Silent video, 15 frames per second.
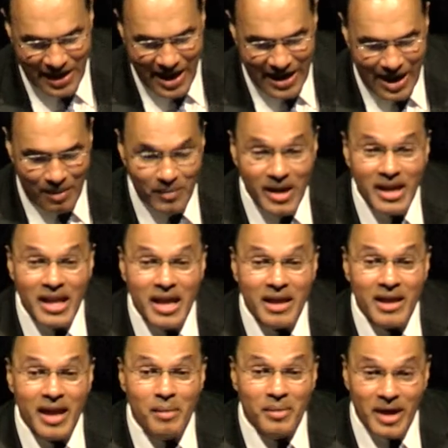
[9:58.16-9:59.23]
and I'm
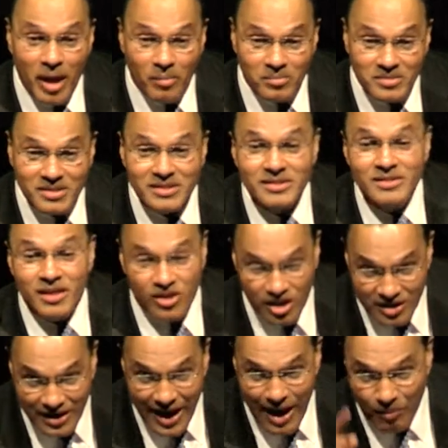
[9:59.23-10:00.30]
eating M&Ms, the
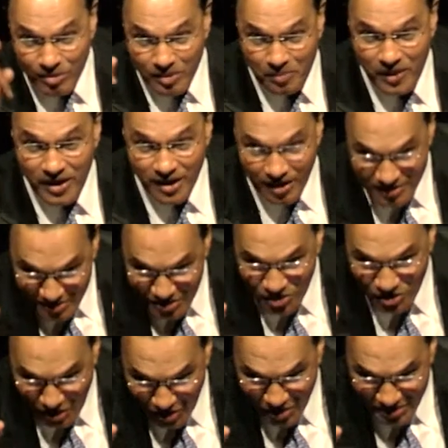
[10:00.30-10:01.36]
good kind, with peanuts. You
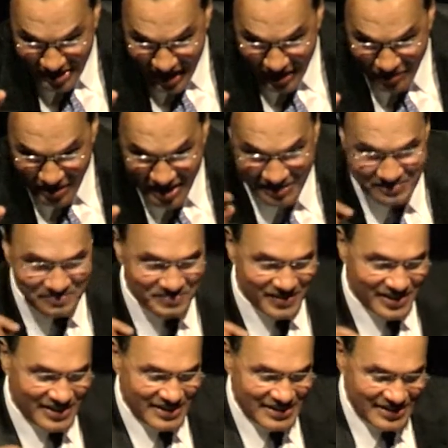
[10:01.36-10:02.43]
know those kind, right?
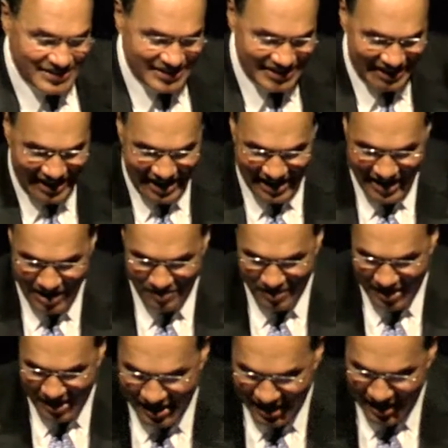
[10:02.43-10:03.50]
And I'm
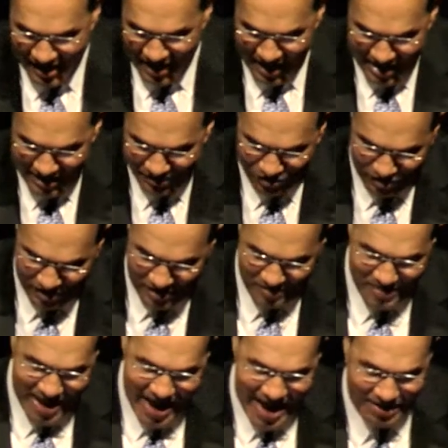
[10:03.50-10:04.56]
eating and doing the
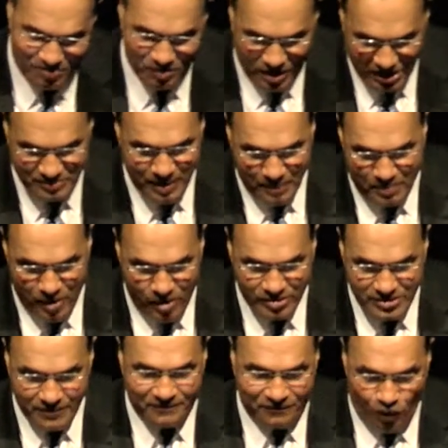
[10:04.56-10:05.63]
math because my
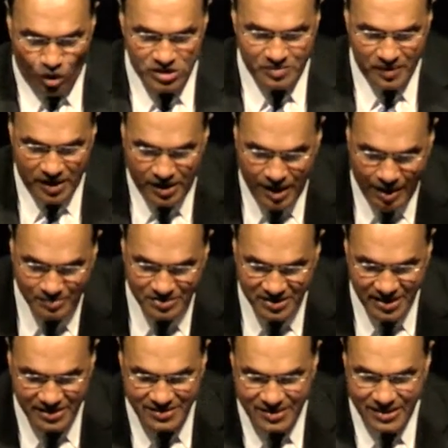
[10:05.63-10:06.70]
parents have forced me to come to
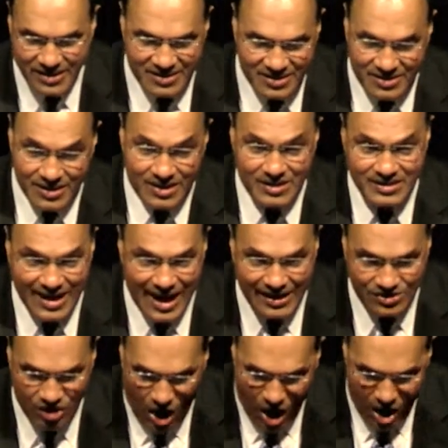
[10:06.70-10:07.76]
this to listen to this guy
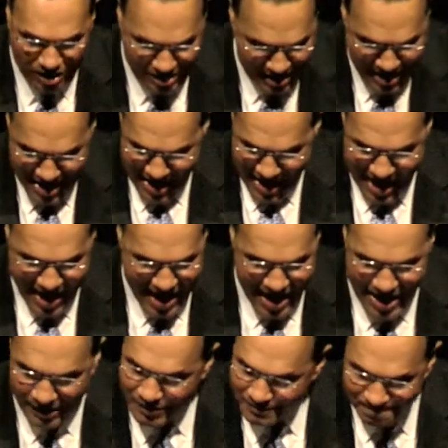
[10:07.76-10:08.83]
talk.
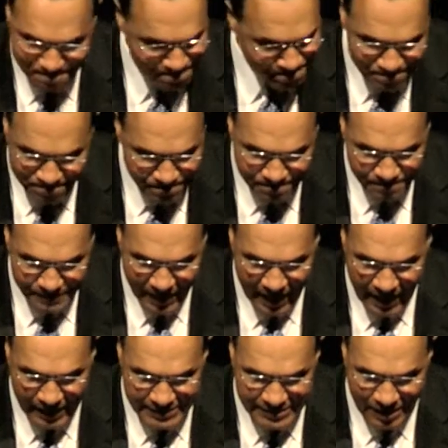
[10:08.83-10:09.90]
And
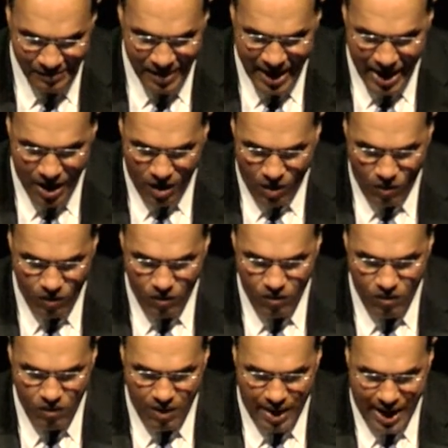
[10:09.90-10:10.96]
somehow
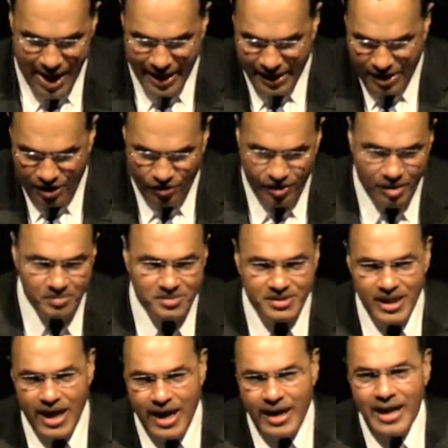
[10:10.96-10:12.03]
I hear him
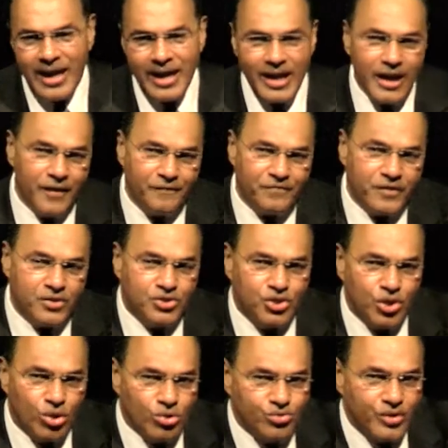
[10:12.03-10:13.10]
say, if the
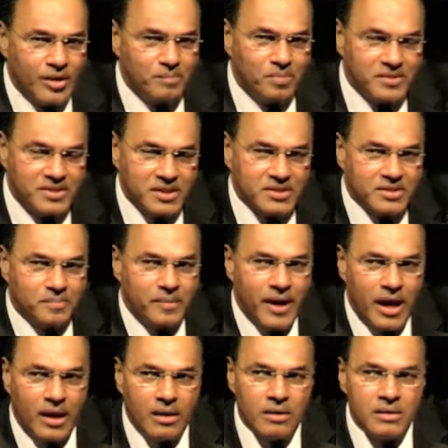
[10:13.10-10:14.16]
children
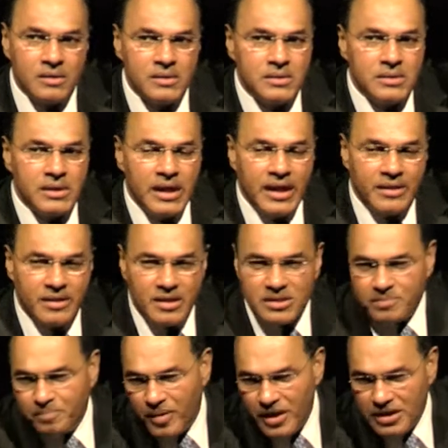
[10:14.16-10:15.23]
participate in
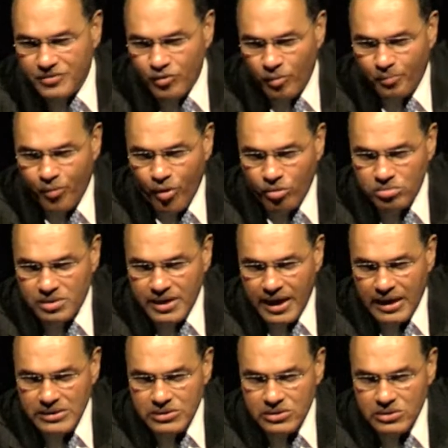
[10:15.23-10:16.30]
this peaceful
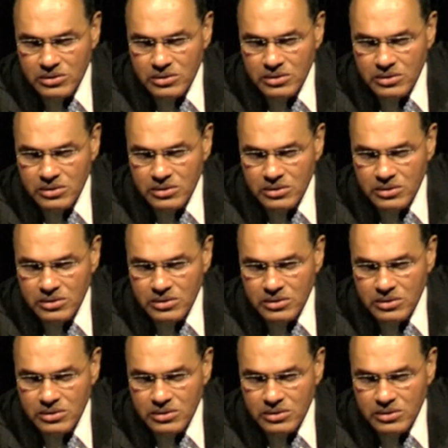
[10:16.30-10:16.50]
protest,